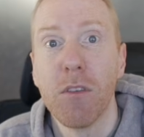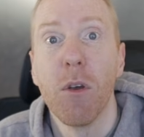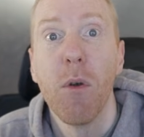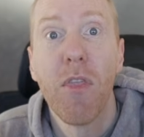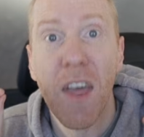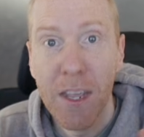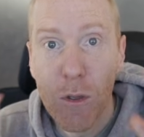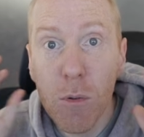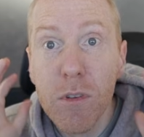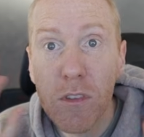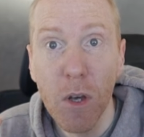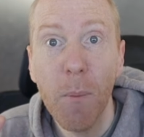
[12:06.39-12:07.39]
So thank
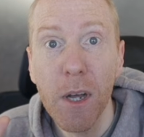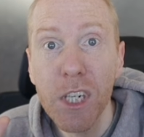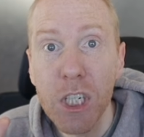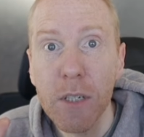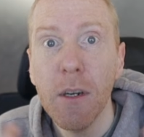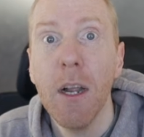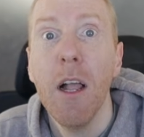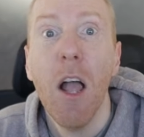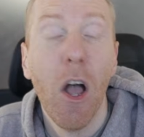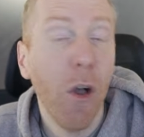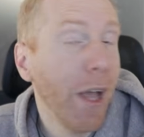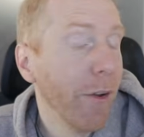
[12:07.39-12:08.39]
you so much.
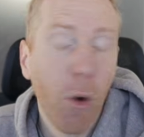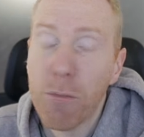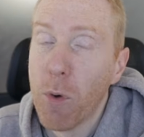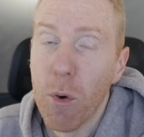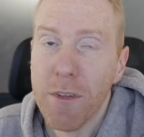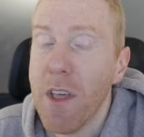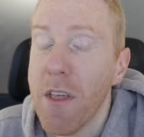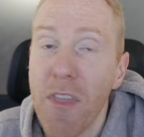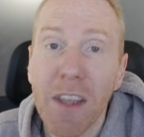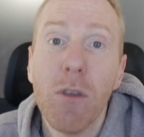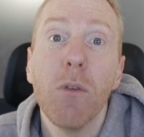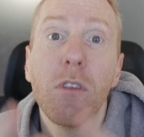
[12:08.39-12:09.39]
And of course,
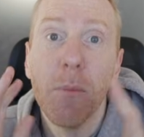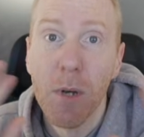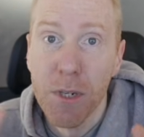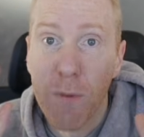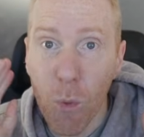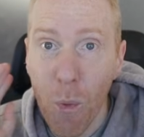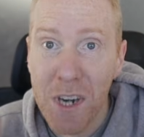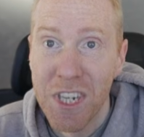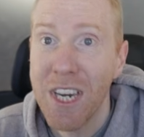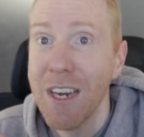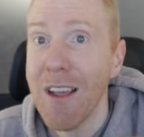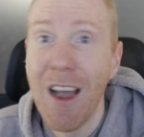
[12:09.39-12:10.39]
thank you so much for
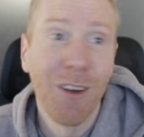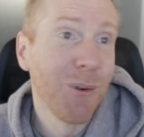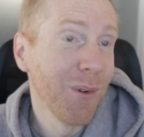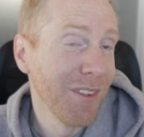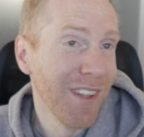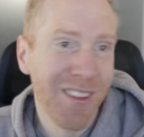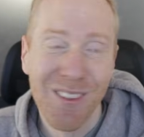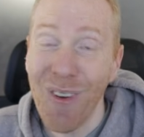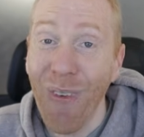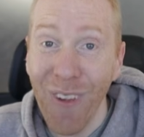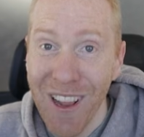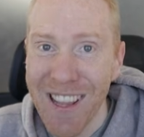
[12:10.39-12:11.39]
watching across this
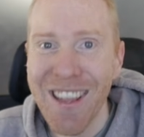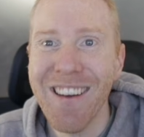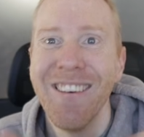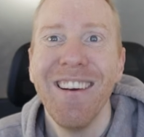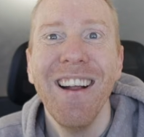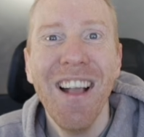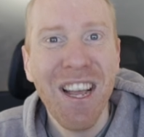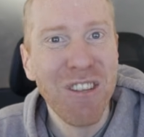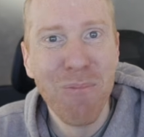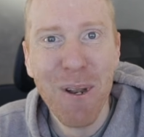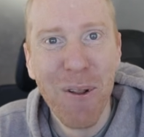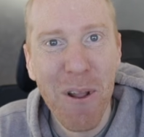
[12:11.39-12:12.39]
whole year.
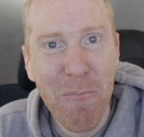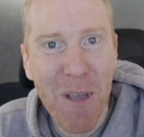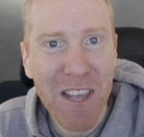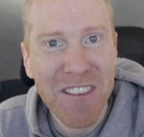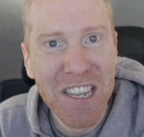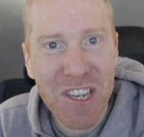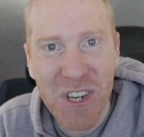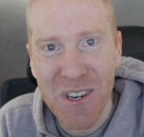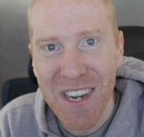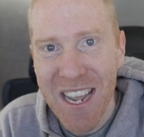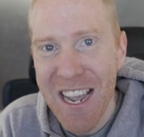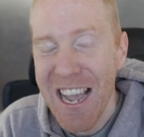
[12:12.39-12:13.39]
It's been an amazing
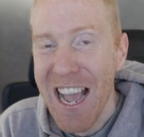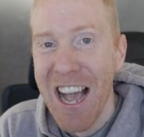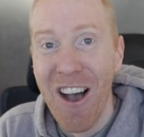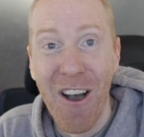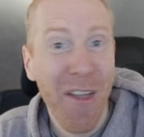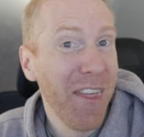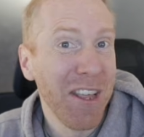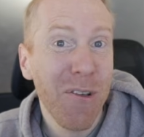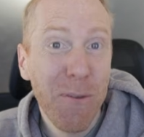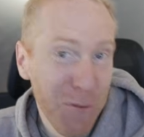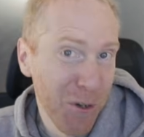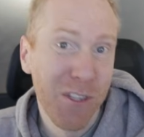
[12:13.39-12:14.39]
journey. Thank
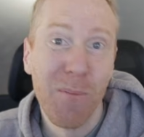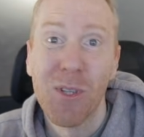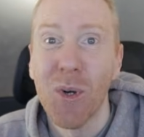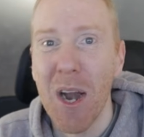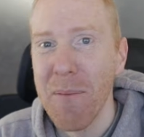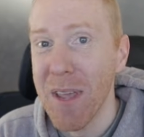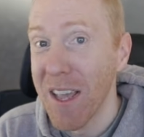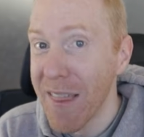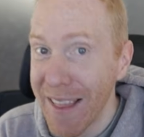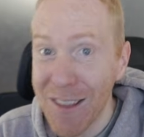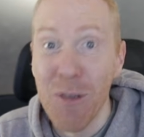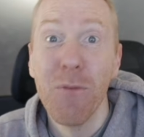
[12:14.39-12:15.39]
you for subscribing.
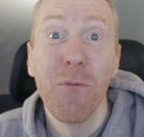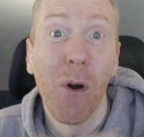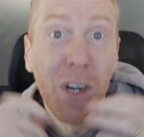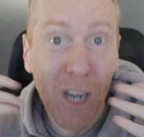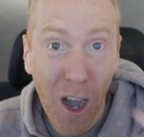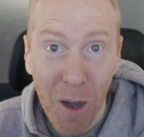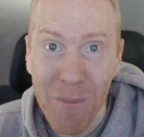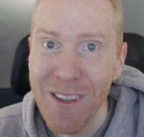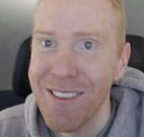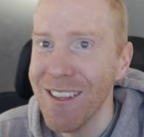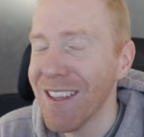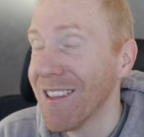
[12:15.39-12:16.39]
Thank you for
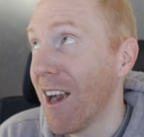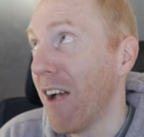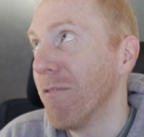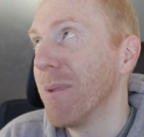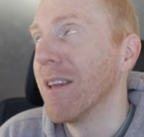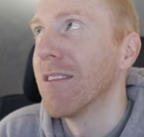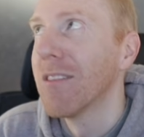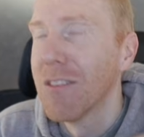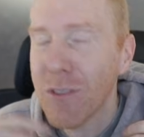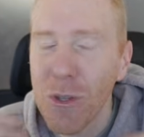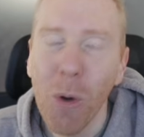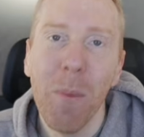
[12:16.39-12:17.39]
commenting. There have been
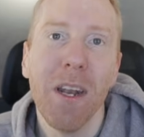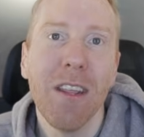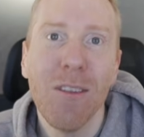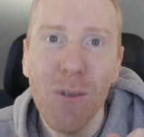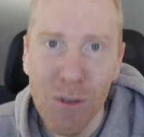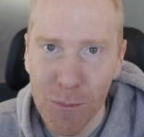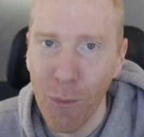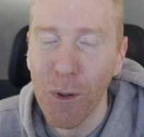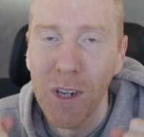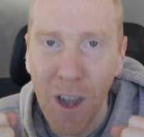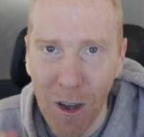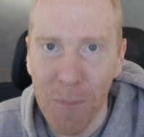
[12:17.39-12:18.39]
so many useful
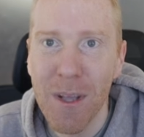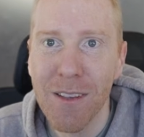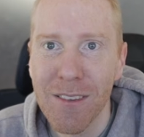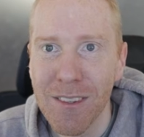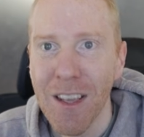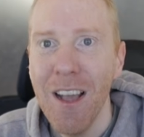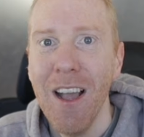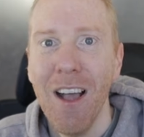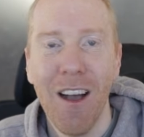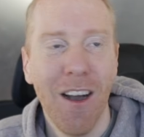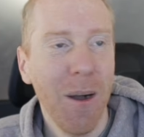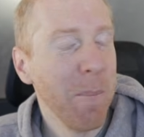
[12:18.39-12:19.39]
comments
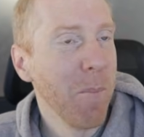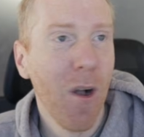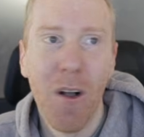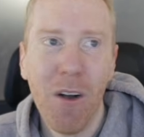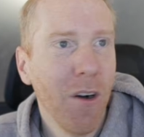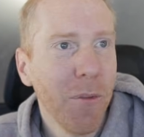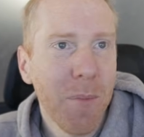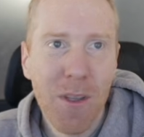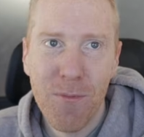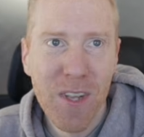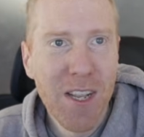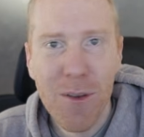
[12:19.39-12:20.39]
on
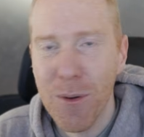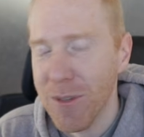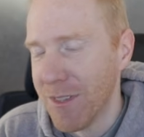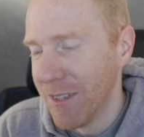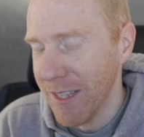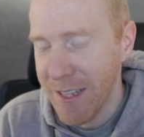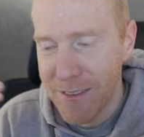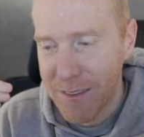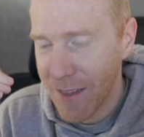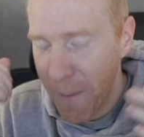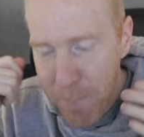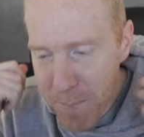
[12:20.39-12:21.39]
my videos.
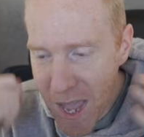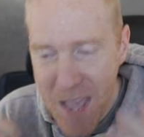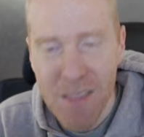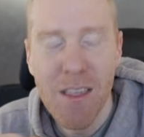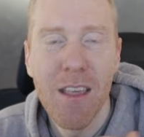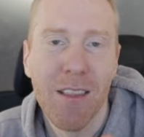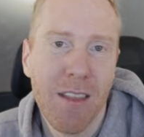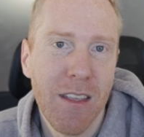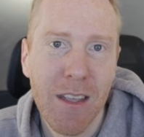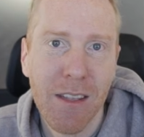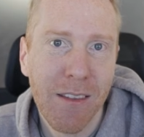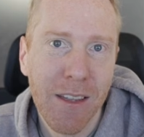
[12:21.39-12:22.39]
It's amazing
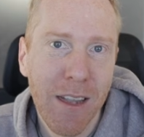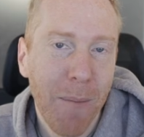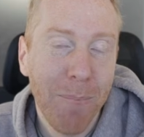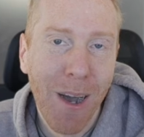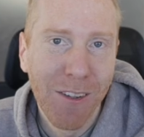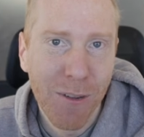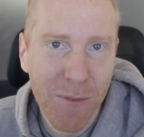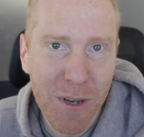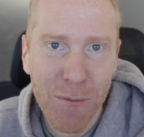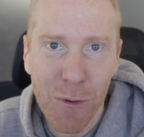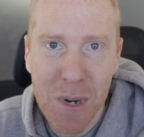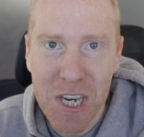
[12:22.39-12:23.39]
the amount of
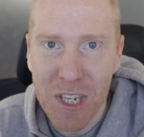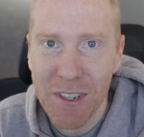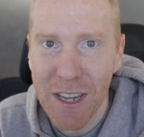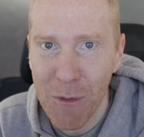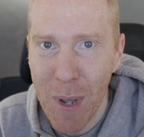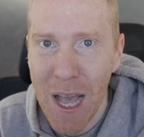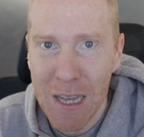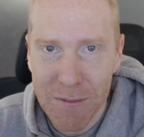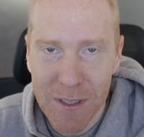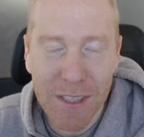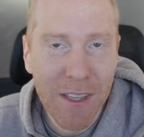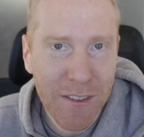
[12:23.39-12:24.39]
information that we
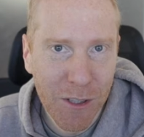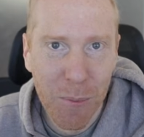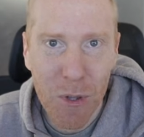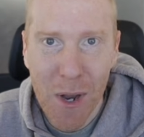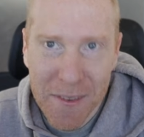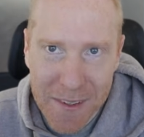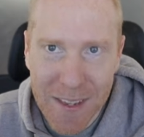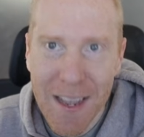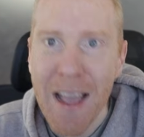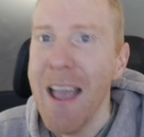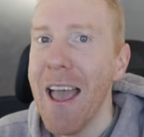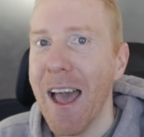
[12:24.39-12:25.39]
have in this community.
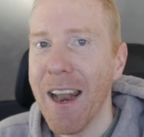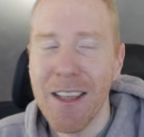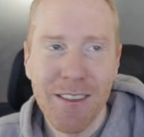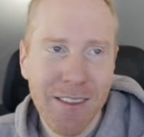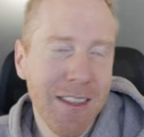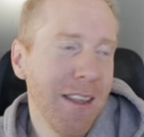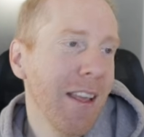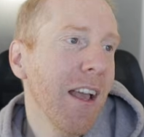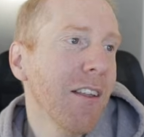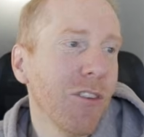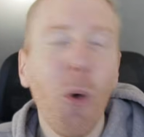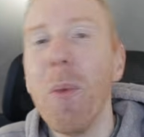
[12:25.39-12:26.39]
And I see
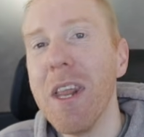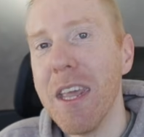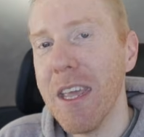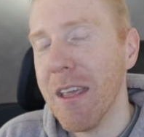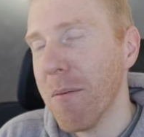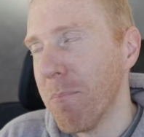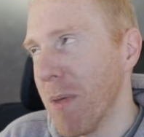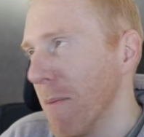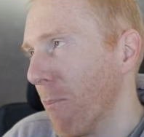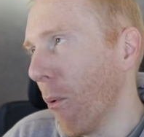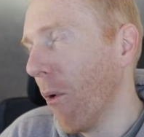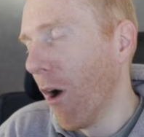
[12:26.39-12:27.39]
so many
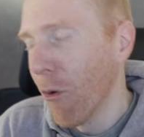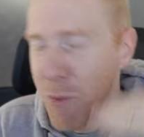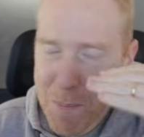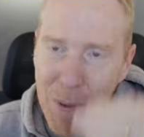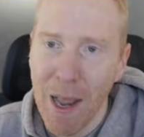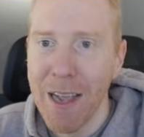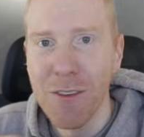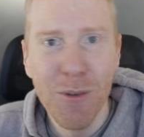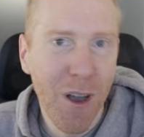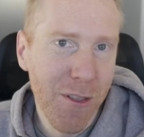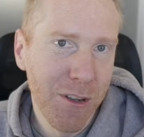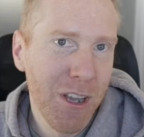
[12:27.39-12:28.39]
people are replying
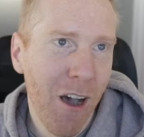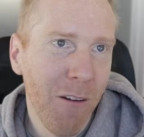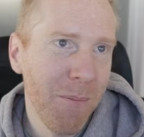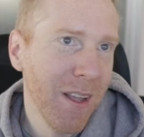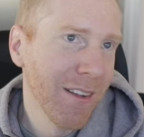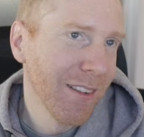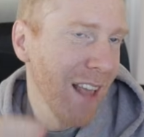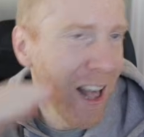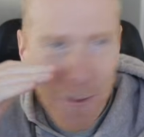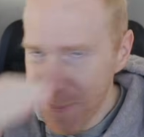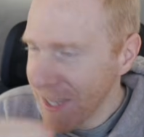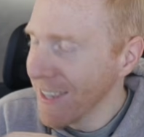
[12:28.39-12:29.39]
to other comments,
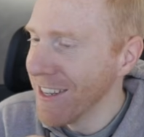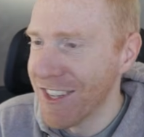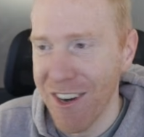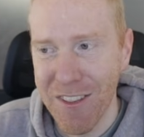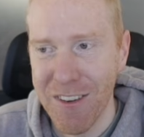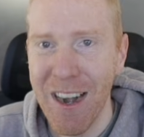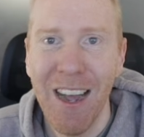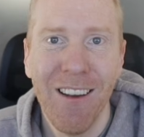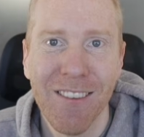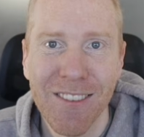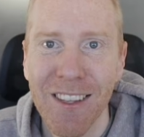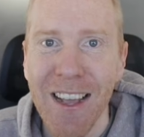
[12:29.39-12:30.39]
helping each other
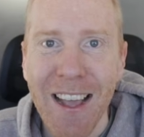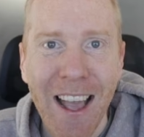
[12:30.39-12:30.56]
out.